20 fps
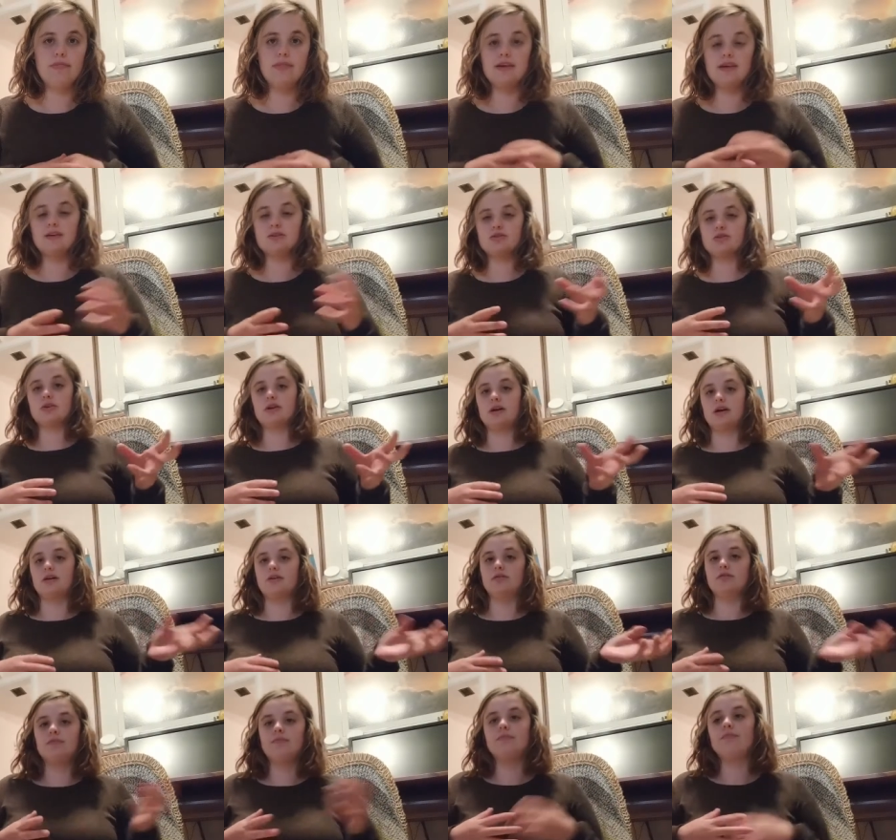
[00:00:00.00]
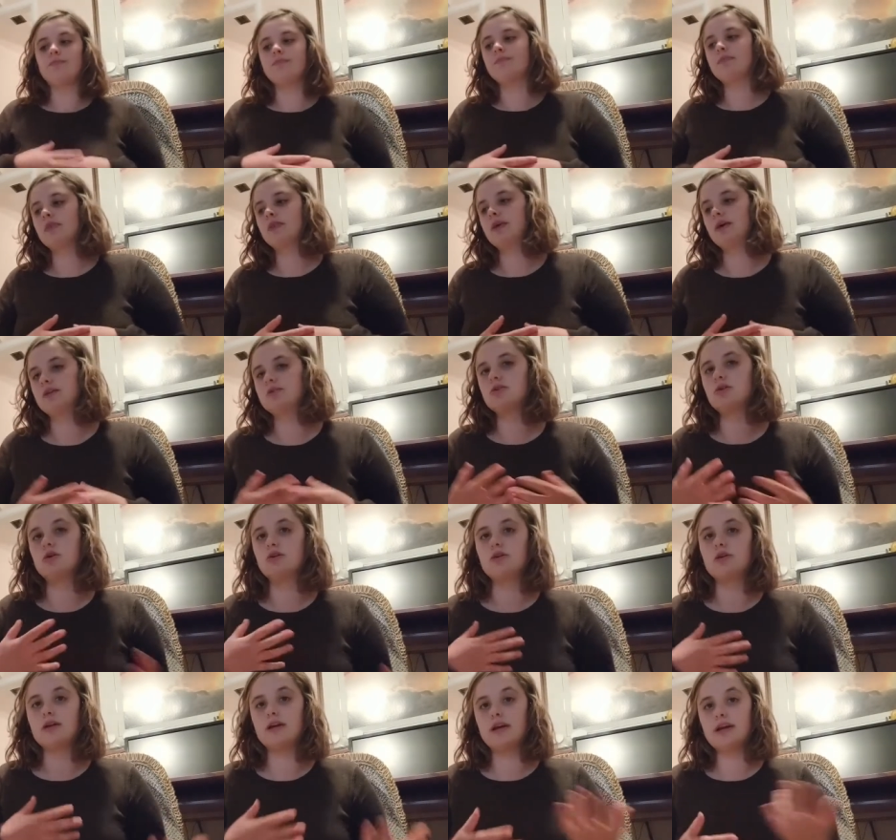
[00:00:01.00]
things are kind of, it's
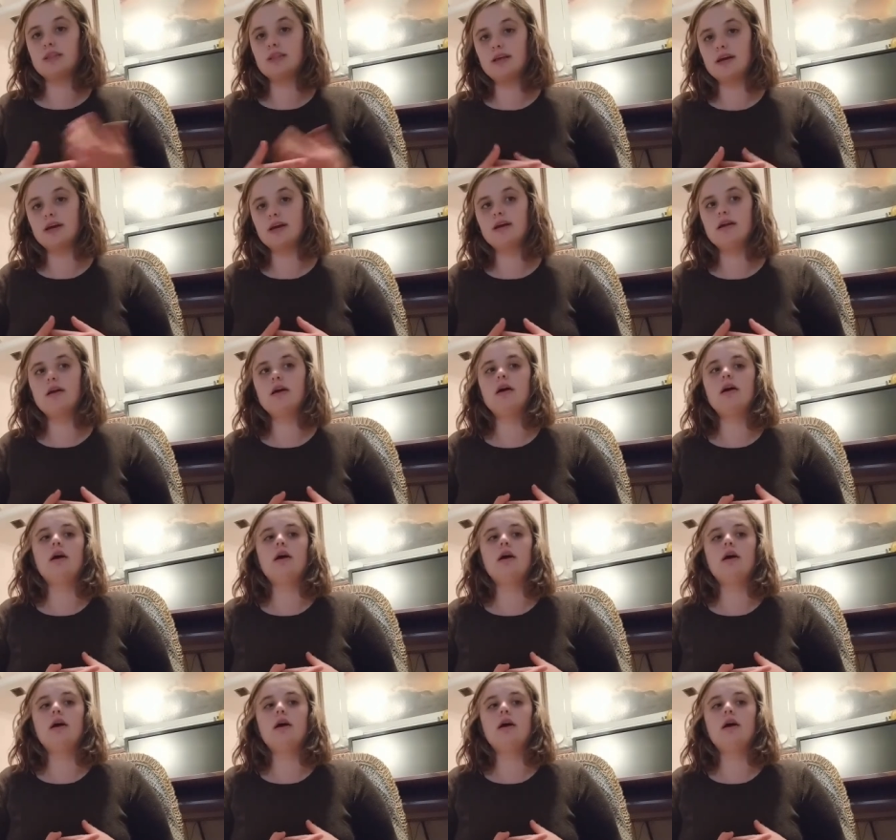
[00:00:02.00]
harder to get that.